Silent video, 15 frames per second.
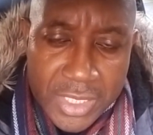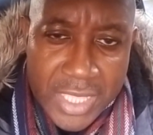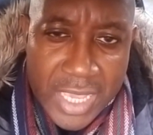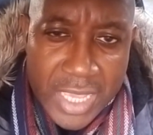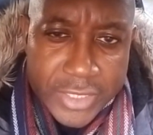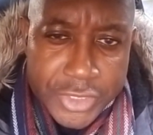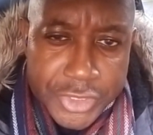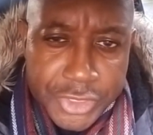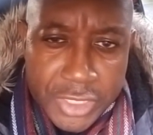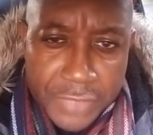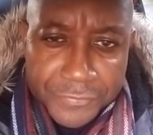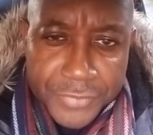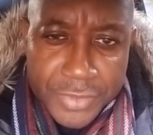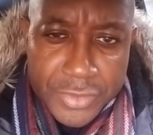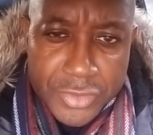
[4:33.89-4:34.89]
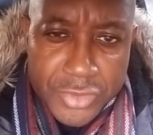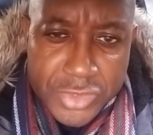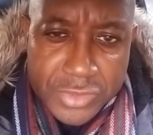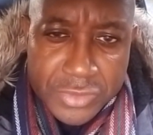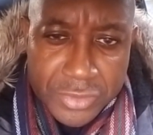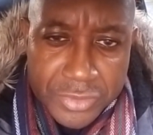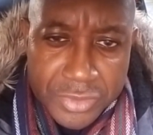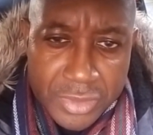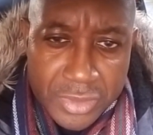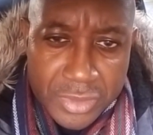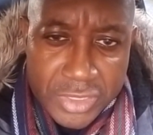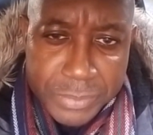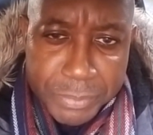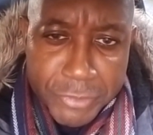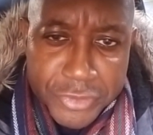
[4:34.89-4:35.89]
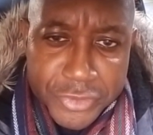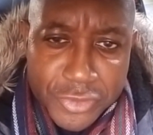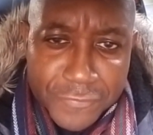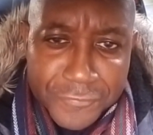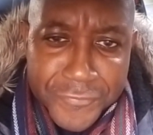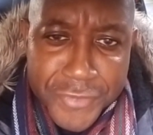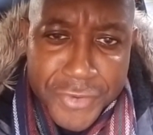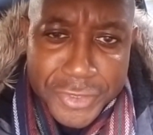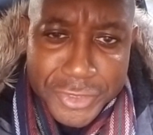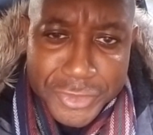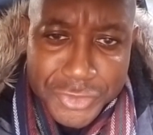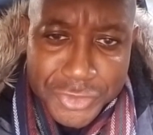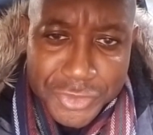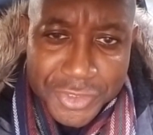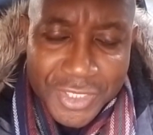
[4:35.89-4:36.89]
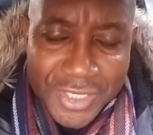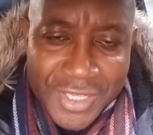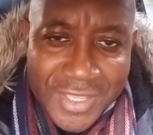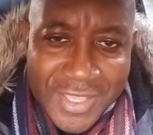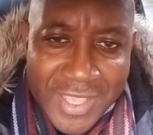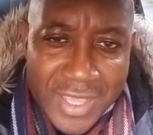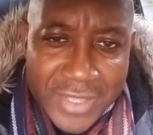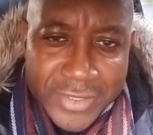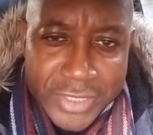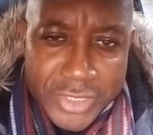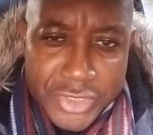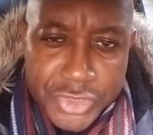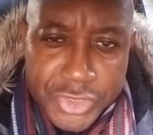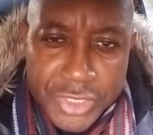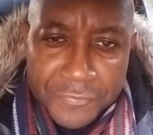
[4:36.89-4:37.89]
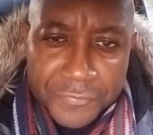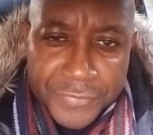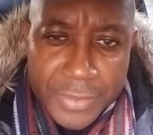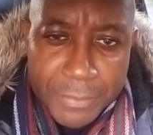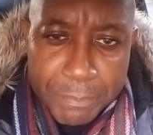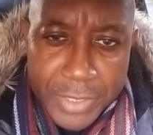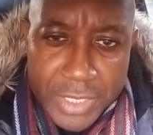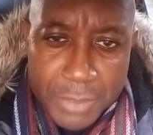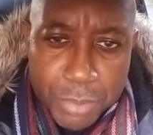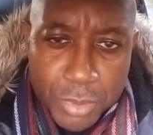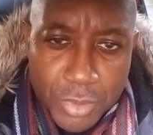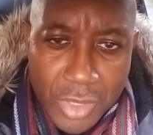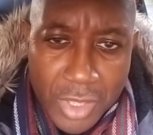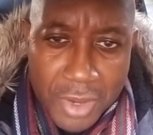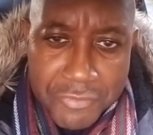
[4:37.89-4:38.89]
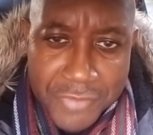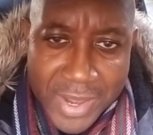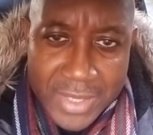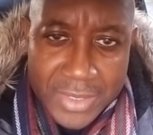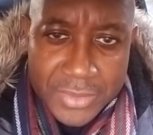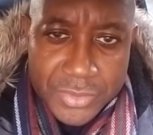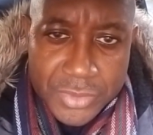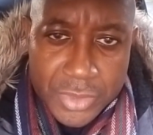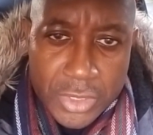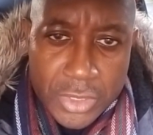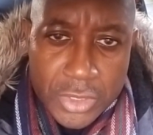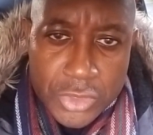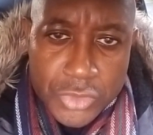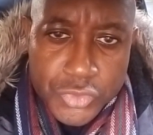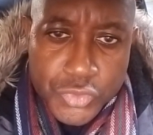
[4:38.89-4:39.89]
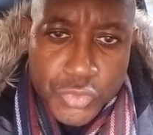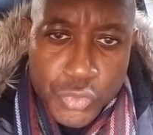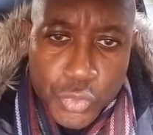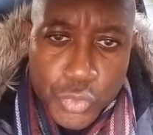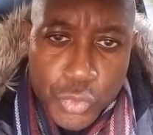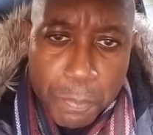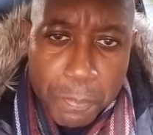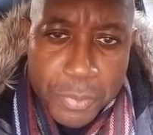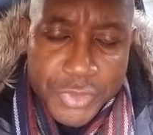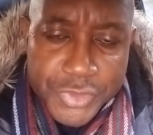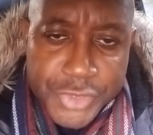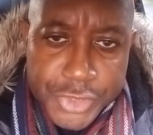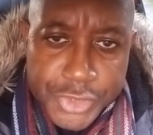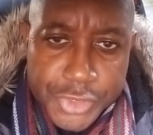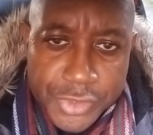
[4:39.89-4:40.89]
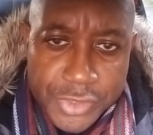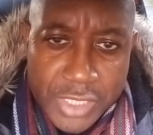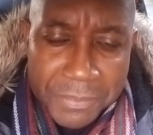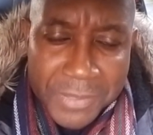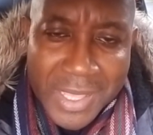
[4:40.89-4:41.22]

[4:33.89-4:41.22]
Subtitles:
God is shifting the spiritual furniture. God is shifting people around to position them.